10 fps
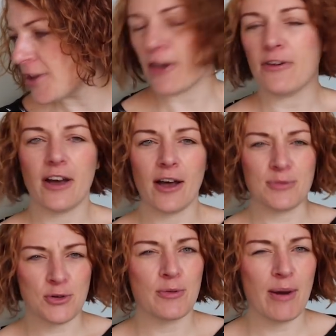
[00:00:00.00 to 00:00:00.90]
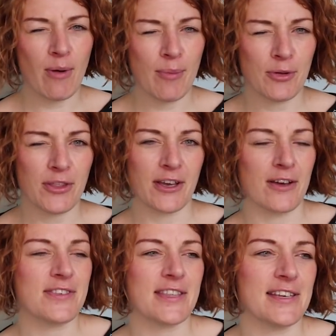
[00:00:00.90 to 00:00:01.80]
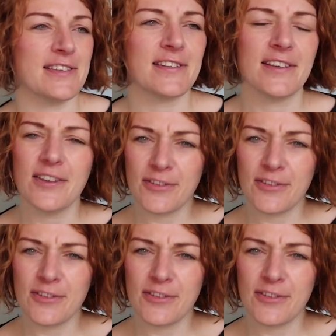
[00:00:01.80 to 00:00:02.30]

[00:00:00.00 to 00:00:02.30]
No, I'm talking about one more thing after this.